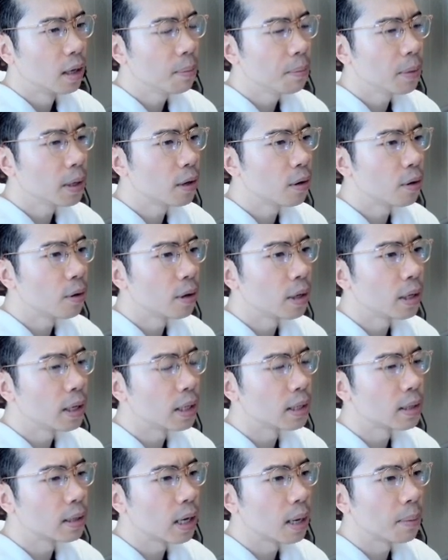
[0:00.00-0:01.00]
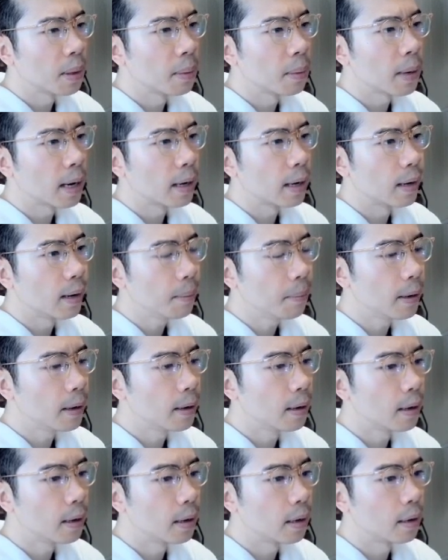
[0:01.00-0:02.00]
Bitcoin is coming back up
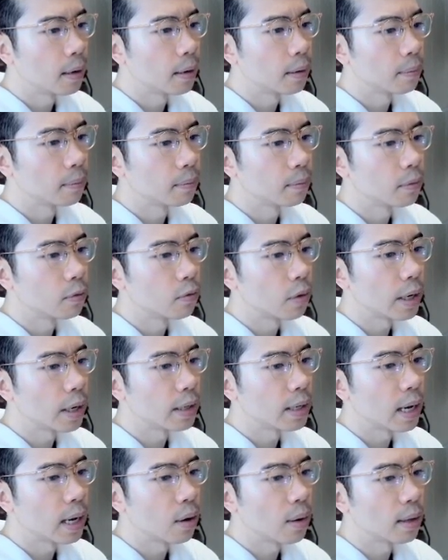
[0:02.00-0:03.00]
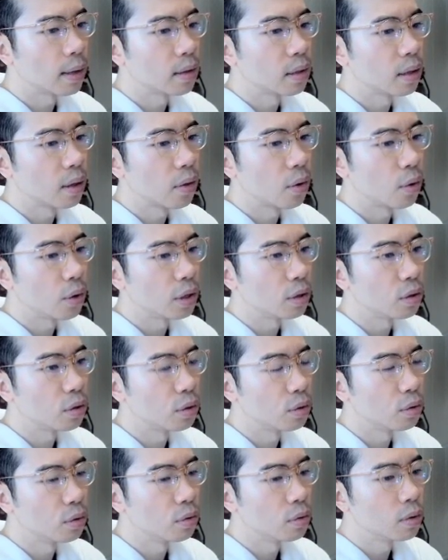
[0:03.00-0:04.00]
right now at the
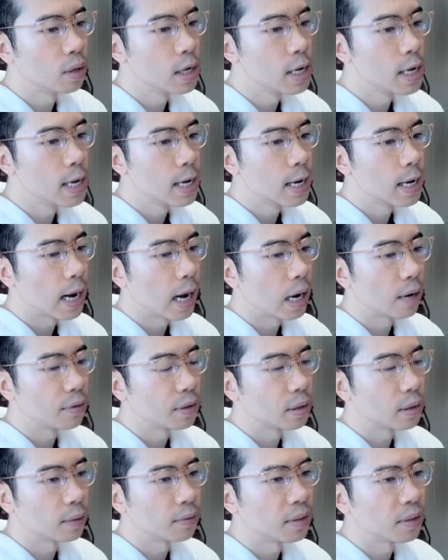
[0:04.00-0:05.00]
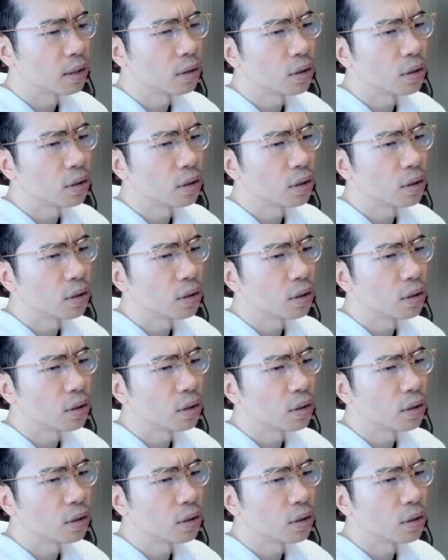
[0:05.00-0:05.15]
32 out of 70.